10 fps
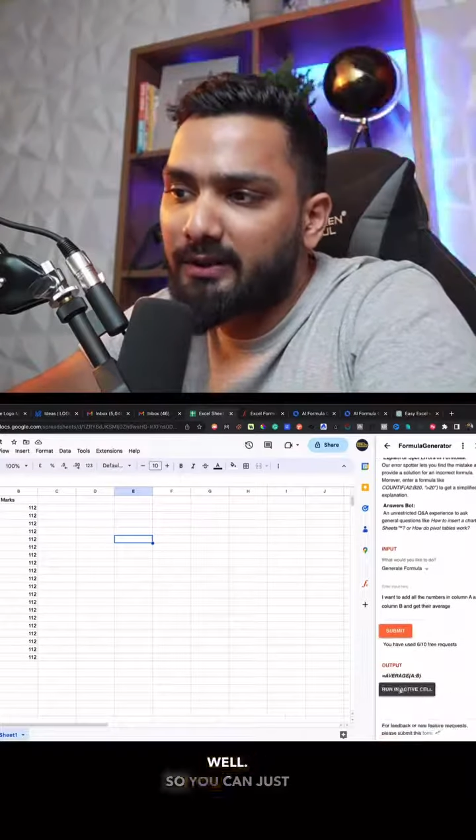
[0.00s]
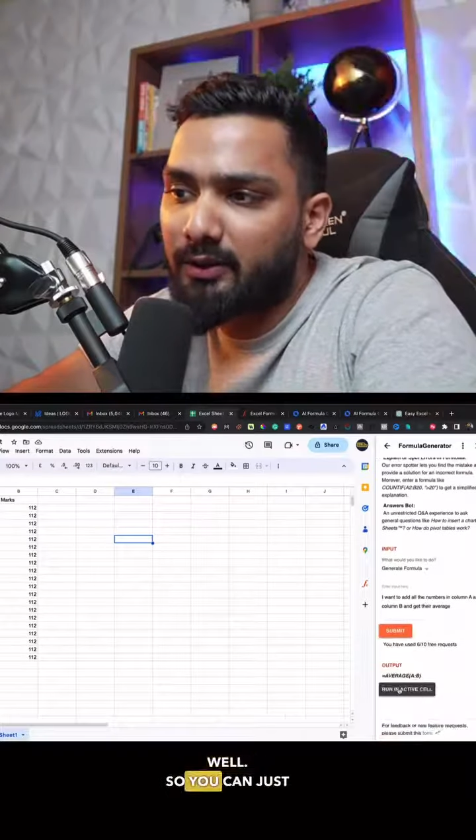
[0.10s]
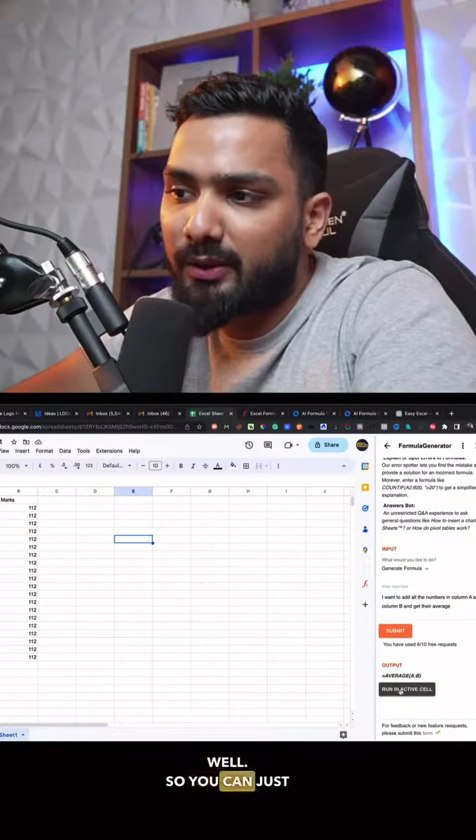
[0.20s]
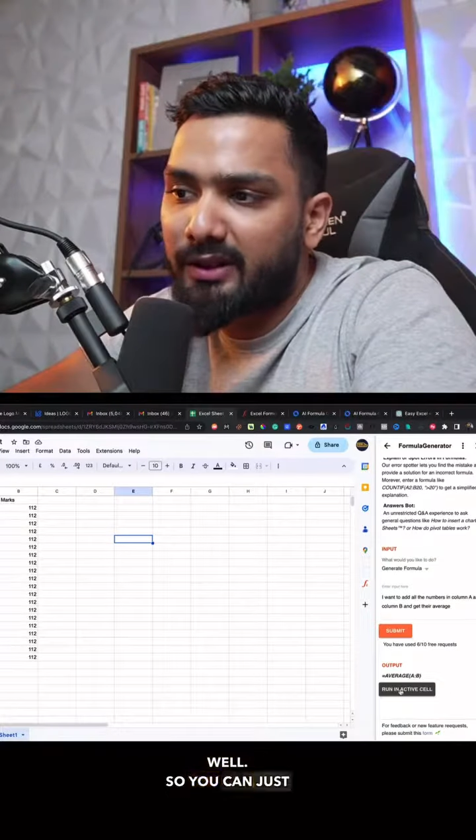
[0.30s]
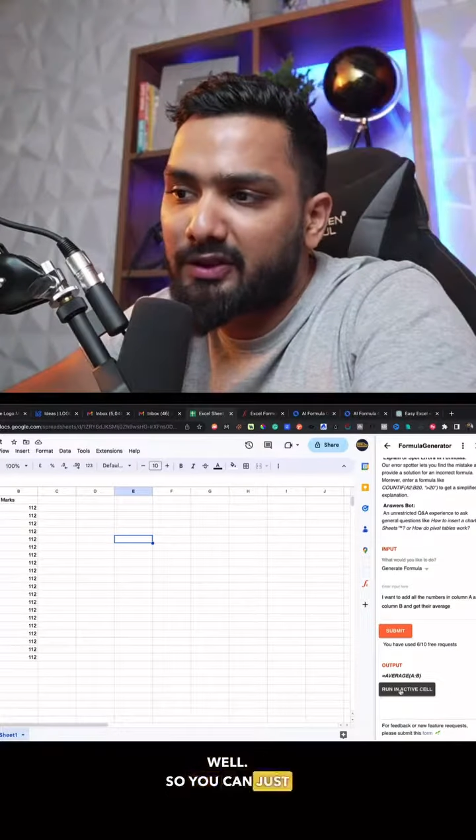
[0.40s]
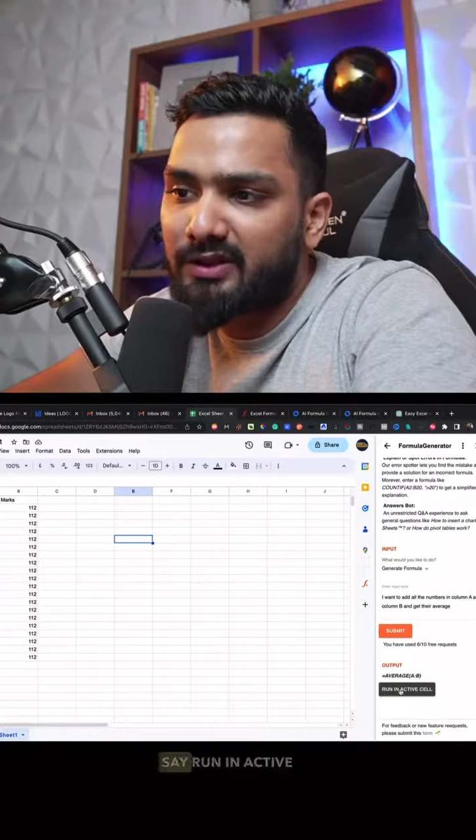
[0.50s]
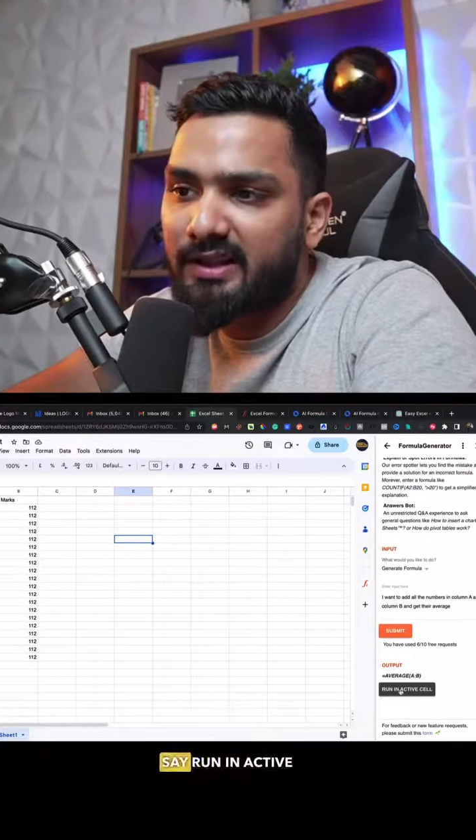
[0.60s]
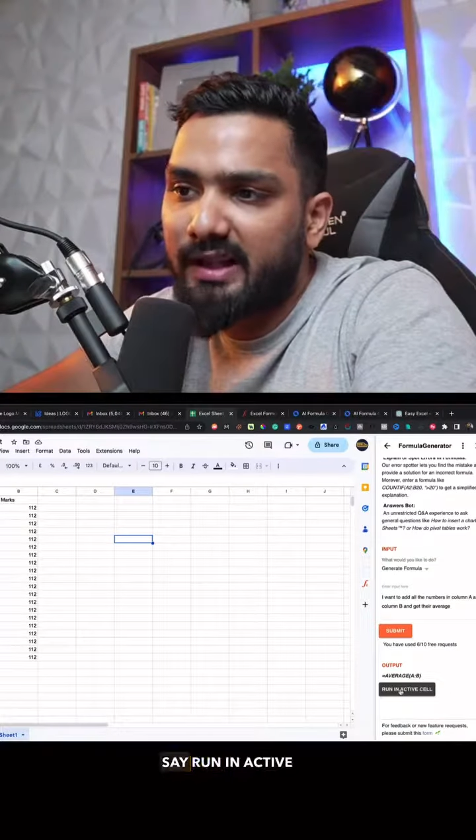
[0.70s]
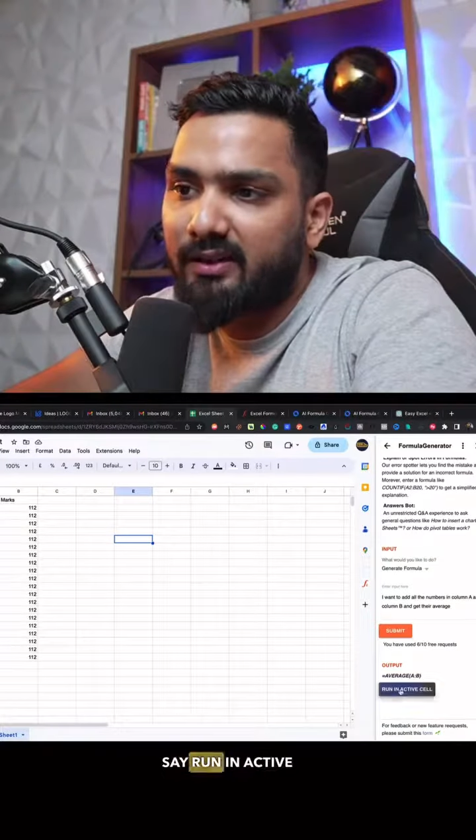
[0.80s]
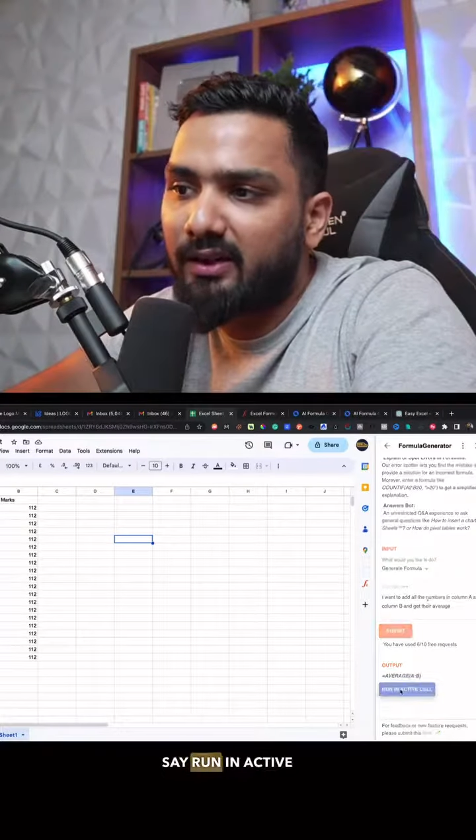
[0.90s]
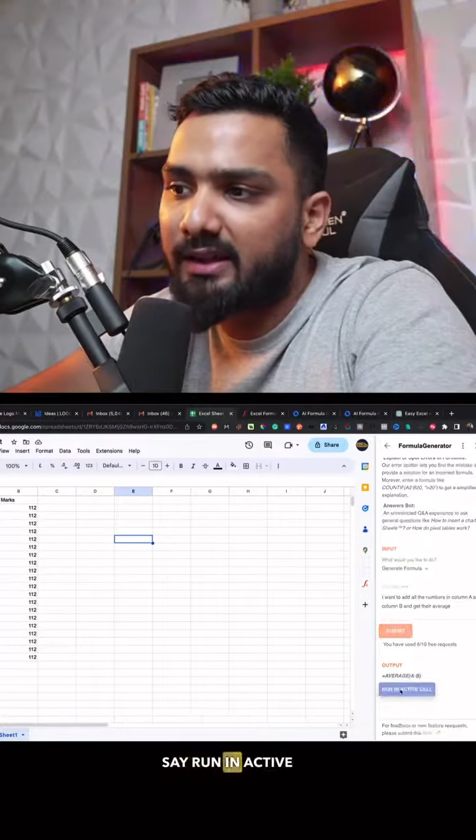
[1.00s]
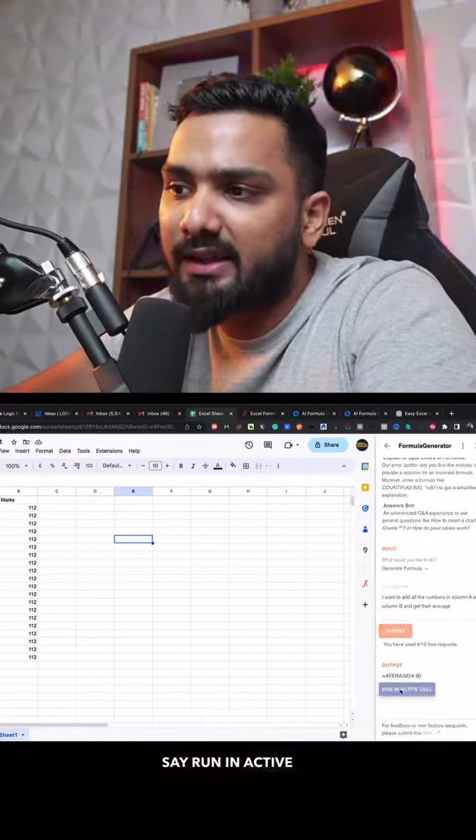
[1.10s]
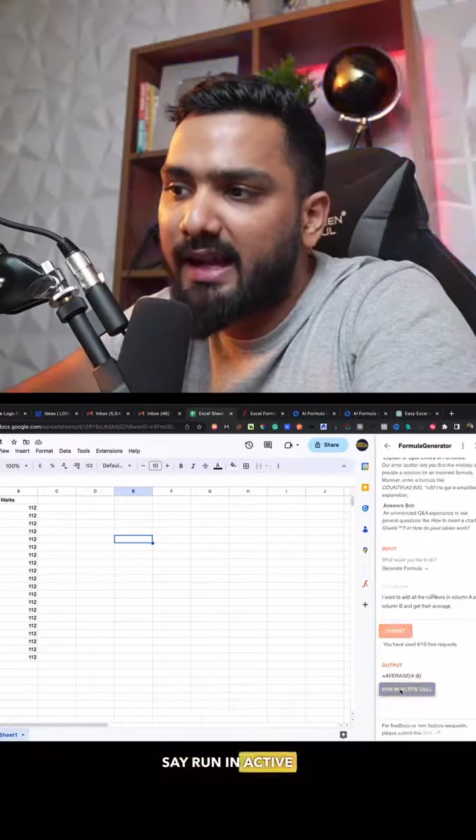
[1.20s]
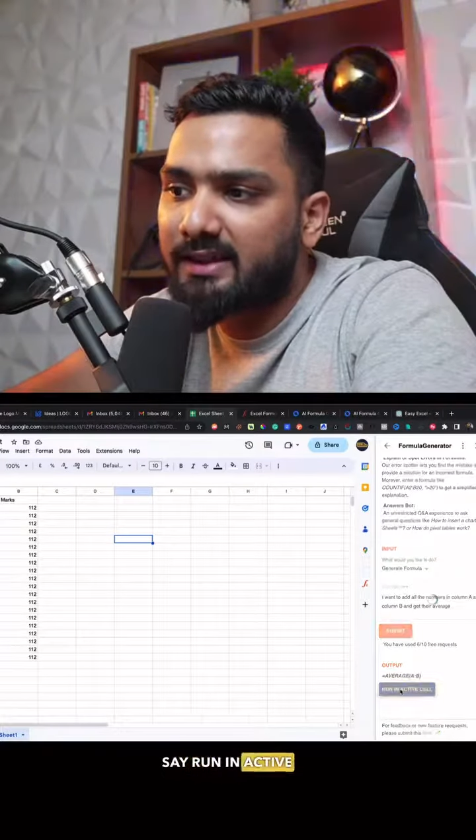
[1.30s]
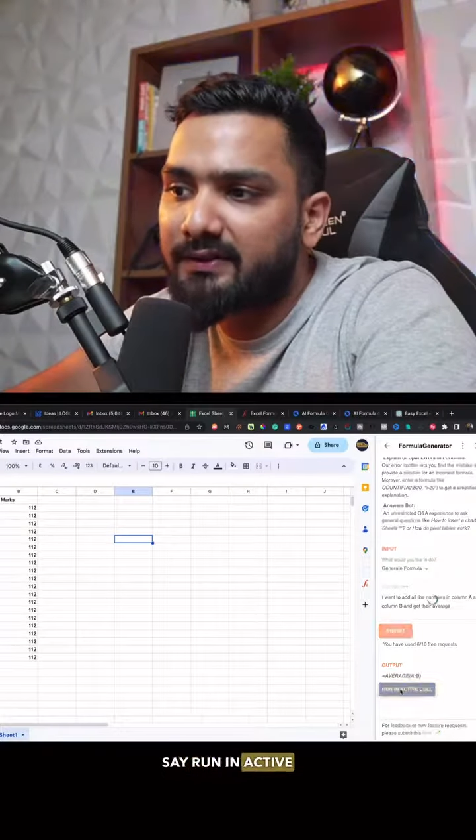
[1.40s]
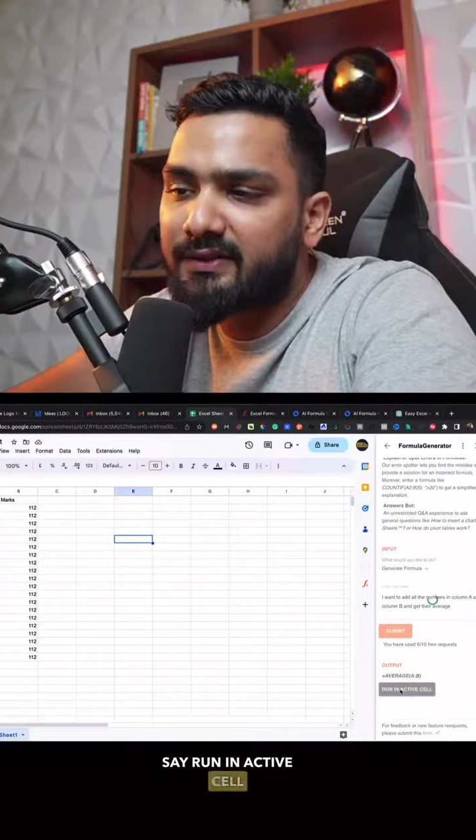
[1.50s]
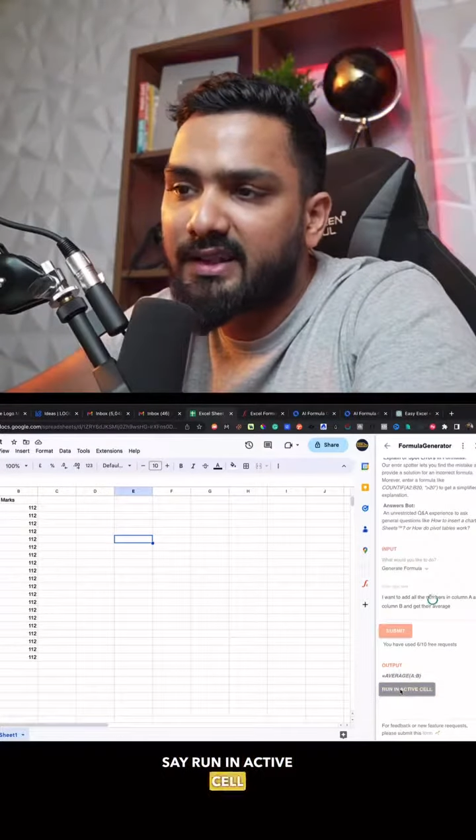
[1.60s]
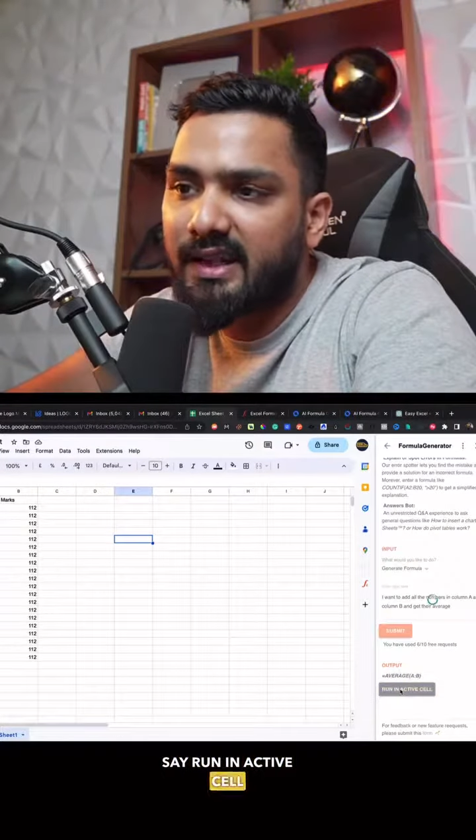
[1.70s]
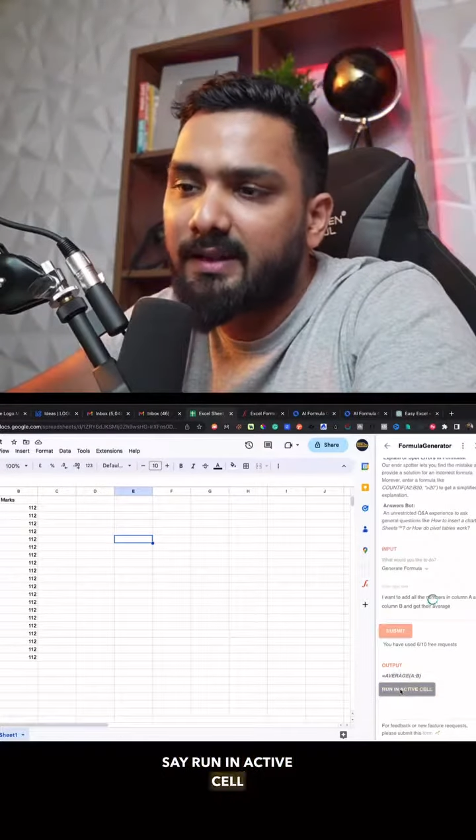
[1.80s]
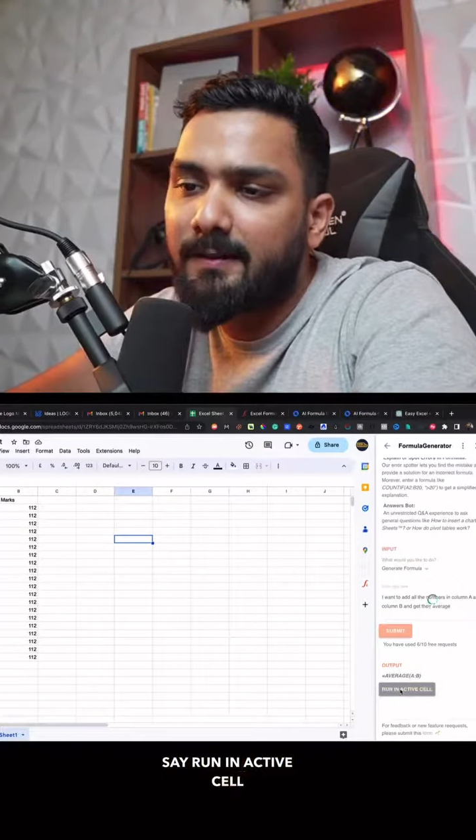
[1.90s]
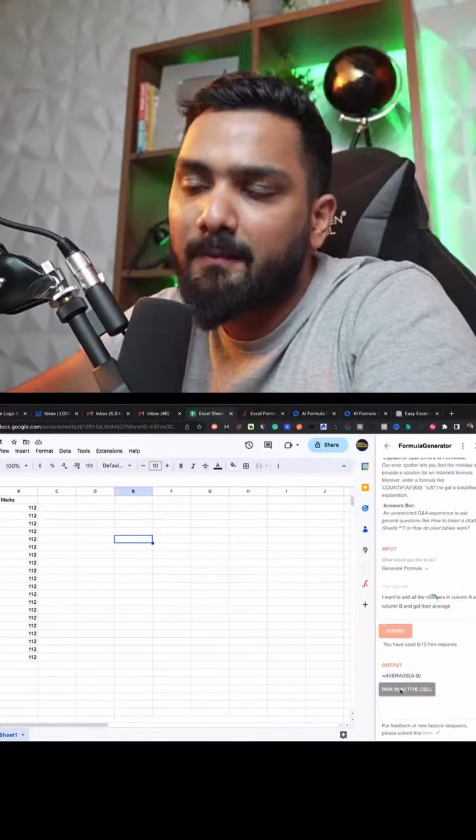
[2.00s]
So you can just say run in active cell,